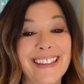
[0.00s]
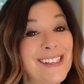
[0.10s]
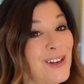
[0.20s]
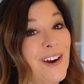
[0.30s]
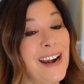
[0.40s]

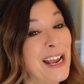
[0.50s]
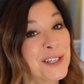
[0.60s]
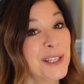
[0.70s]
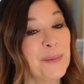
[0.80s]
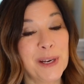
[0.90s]
These are
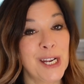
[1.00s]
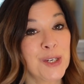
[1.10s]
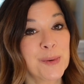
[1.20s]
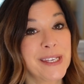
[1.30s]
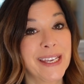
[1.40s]
actually
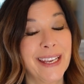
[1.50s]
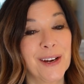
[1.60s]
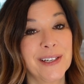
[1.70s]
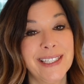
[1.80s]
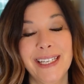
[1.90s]
100%
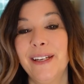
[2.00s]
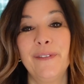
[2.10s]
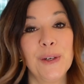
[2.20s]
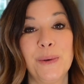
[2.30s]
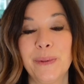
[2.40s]
guaranteed. If
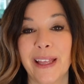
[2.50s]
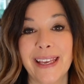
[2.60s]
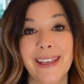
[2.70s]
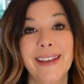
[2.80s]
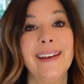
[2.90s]
you don't
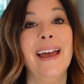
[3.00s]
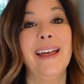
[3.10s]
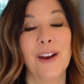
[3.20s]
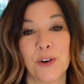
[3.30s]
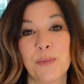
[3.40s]
like it,
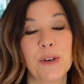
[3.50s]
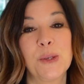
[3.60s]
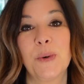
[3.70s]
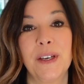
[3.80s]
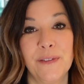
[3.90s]

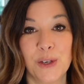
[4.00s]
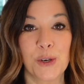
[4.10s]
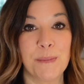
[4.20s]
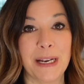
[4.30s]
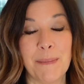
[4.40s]
EarthBreeze will give you
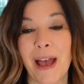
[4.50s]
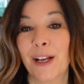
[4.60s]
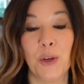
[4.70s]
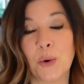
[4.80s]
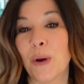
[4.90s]
your money
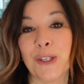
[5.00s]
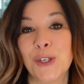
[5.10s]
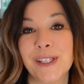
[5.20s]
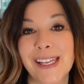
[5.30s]
back, no questions